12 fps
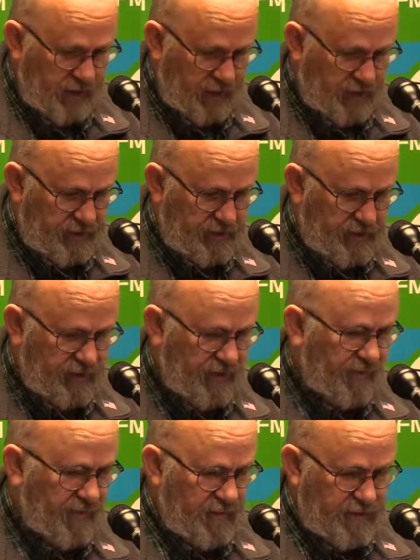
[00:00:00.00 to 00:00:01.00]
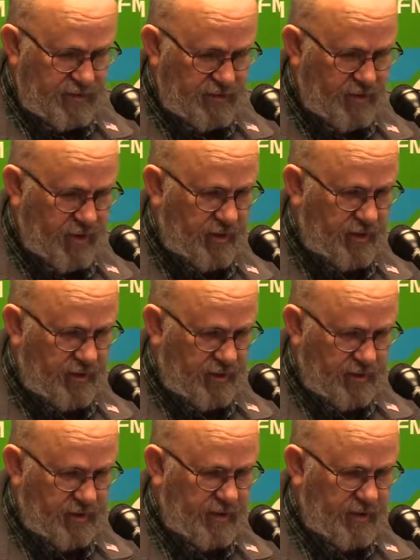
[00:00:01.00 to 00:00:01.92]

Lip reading: It's the difference in trying to